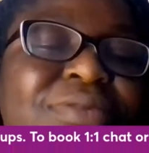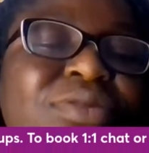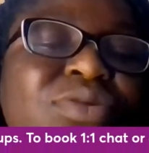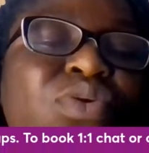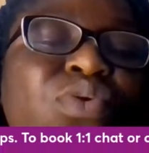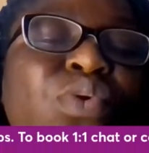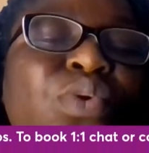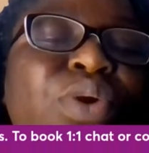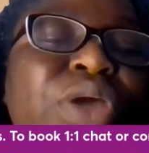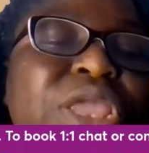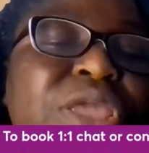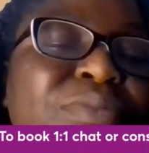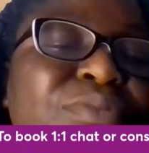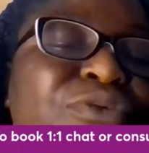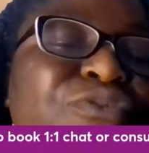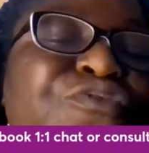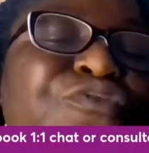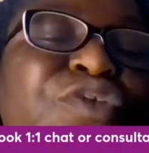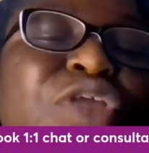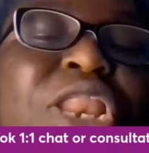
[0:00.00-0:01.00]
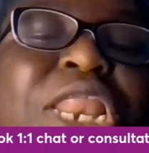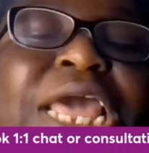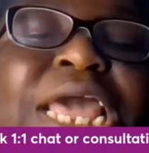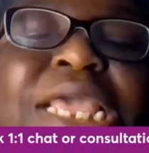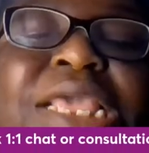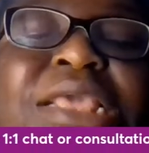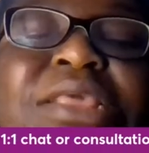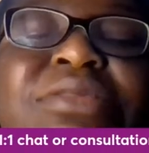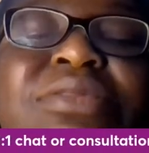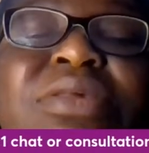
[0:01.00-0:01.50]
So
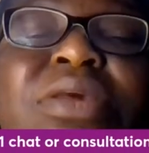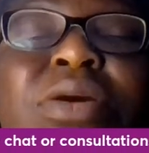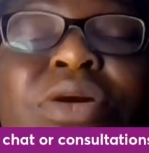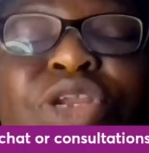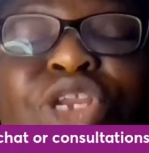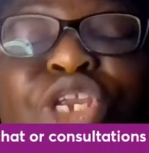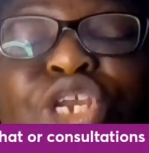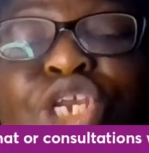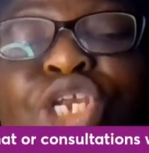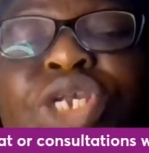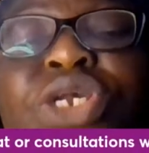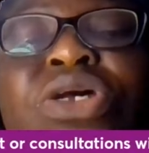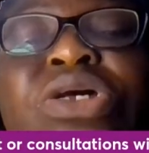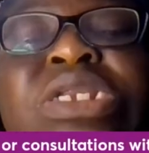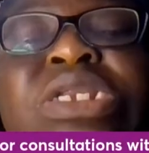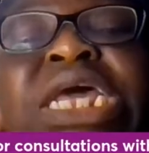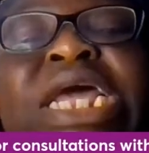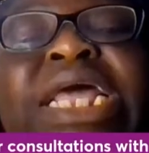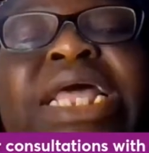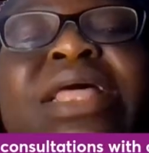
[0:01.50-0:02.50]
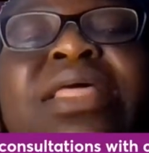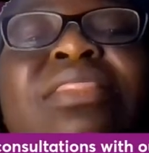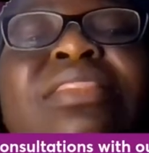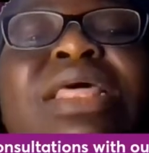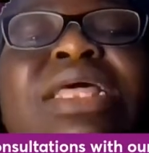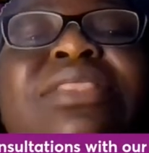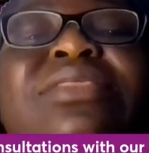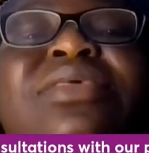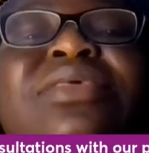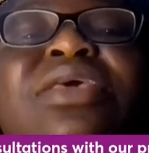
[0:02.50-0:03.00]
hemophilia is a condition
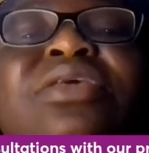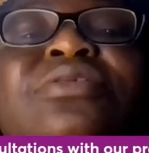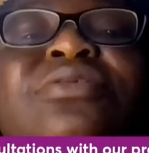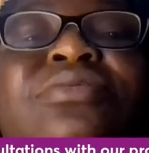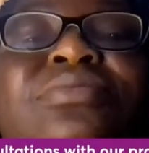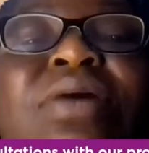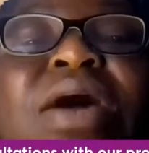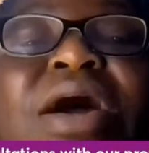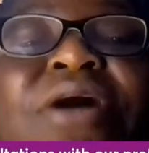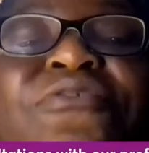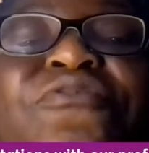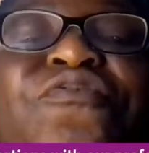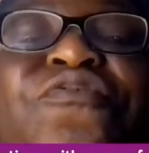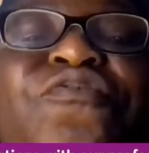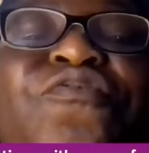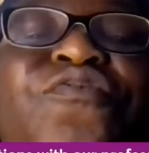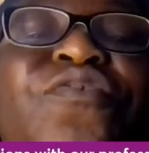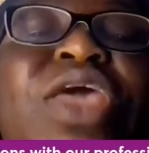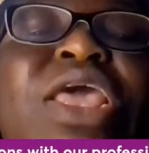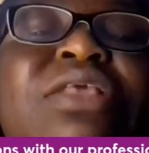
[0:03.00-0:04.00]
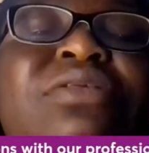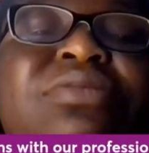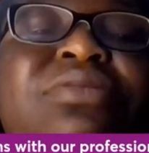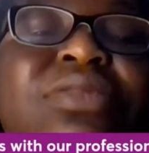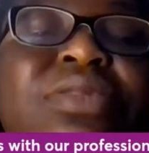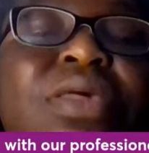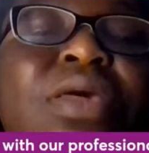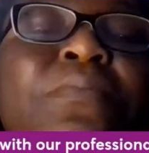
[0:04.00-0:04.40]
that tends to affect